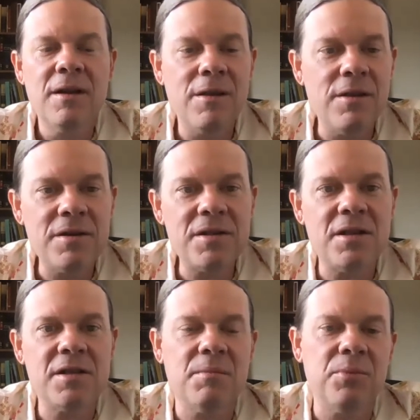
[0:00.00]
This
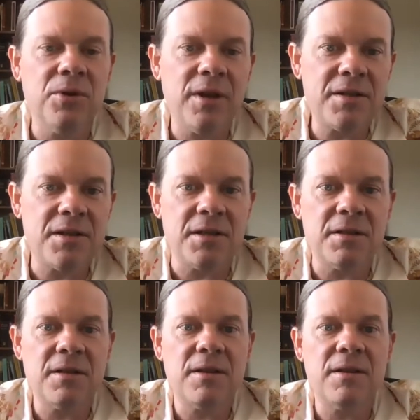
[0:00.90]
is the
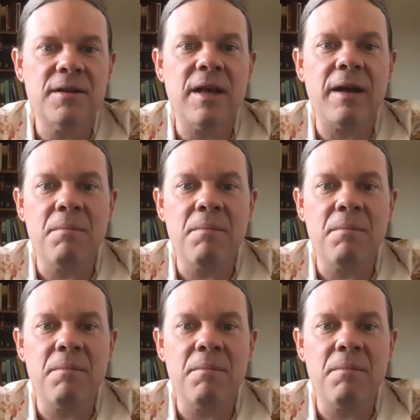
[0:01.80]
blessing that